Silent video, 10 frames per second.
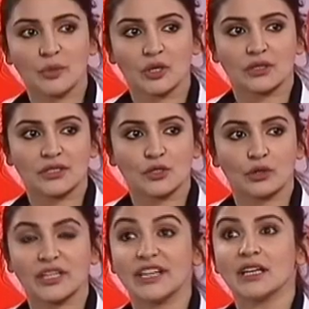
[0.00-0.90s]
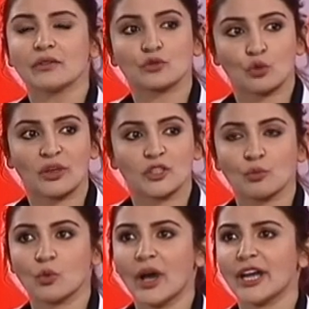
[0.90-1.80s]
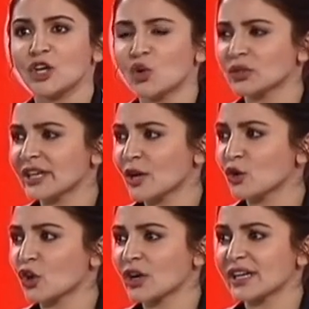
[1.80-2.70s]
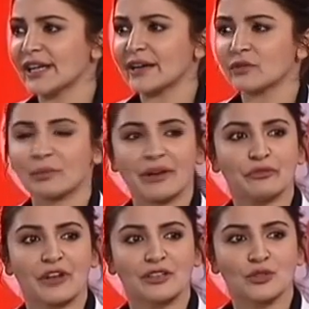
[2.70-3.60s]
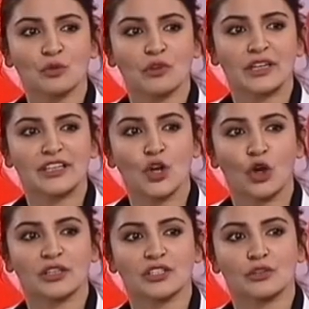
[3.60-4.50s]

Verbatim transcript: because you're dealing with so much more. I know that I could not connect with my friends who were in college,